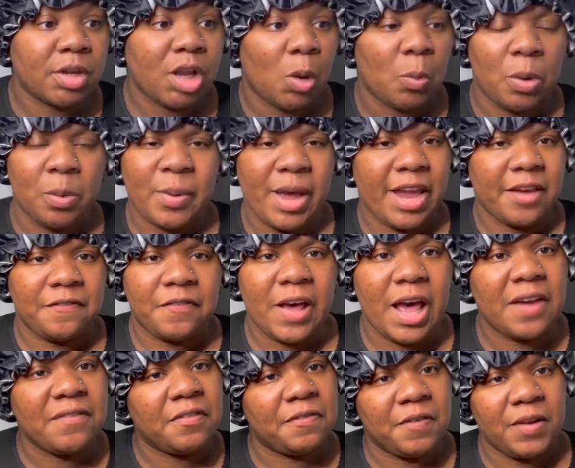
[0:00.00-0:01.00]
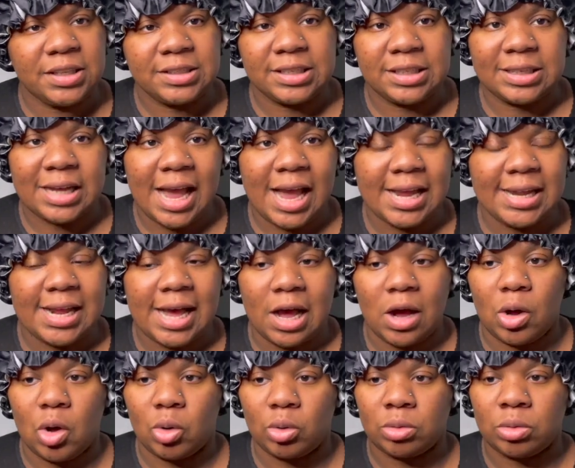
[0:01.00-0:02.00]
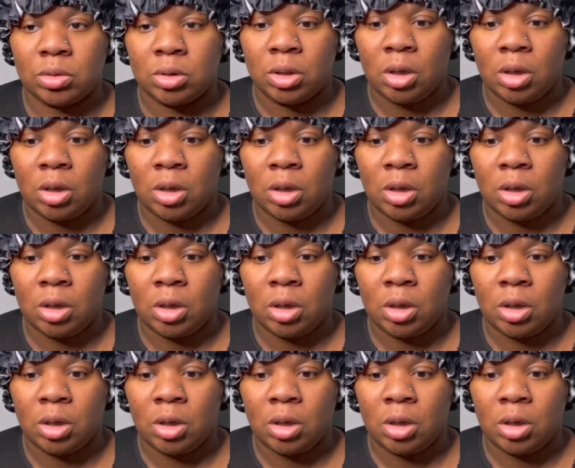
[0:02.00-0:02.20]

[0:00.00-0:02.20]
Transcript: we waited for everything to die down.